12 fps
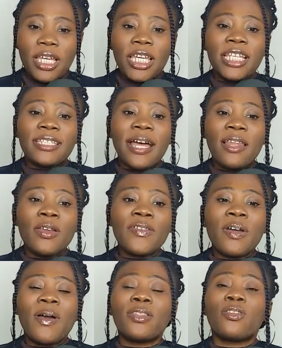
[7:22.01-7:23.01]
Italo, if
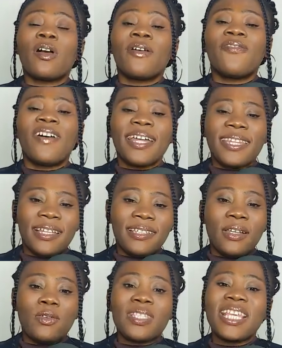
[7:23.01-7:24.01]
they want to talk finally,
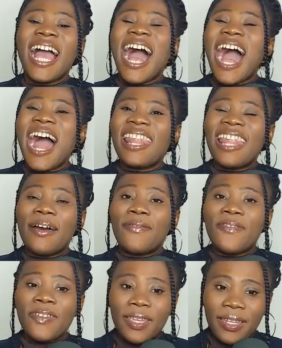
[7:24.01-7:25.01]
they go say alla
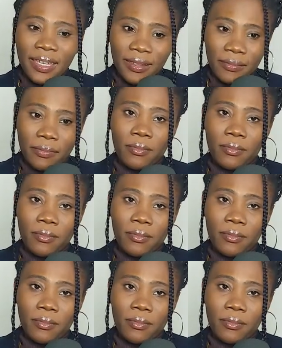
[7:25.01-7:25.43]
fine.